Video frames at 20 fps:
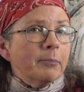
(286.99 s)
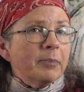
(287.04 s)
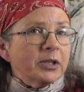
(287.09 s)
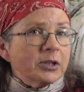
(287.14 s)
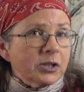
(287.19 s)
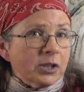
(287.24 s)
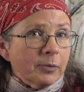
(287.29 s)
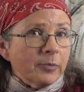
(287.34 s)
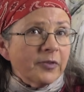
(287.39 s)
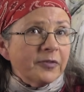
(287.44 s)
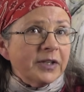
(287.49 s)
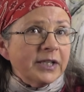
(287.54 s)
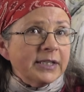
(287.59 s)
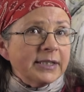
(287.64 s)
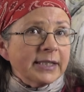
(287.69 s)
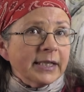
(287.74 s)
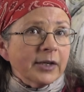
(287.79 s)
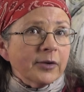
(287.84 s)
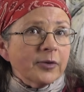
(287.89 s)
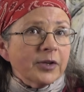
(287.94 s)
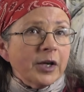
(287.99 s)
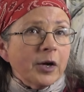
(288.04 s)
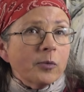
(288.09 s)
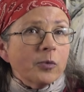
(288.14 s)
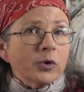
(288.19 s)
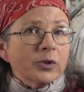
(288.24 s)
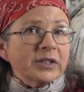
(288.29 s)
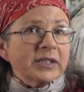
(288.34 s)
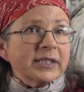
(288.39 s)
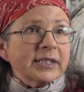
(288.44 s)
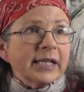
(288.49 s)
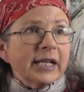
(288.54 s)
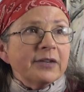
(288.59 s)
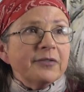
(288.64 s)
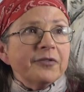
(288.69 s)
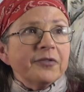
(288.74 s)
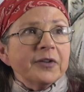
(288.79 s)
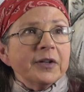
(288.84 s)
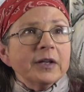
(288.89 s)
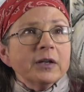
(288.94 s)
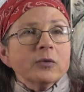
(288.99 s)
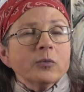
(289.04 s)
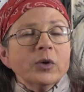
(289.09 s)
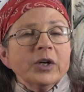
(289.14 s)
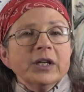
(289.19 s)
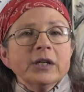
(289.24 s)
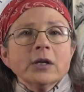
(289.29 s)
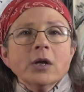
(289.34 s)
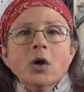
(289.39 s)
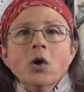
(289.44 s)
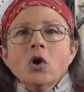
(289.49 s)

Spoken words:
But some of these areas were instead filled with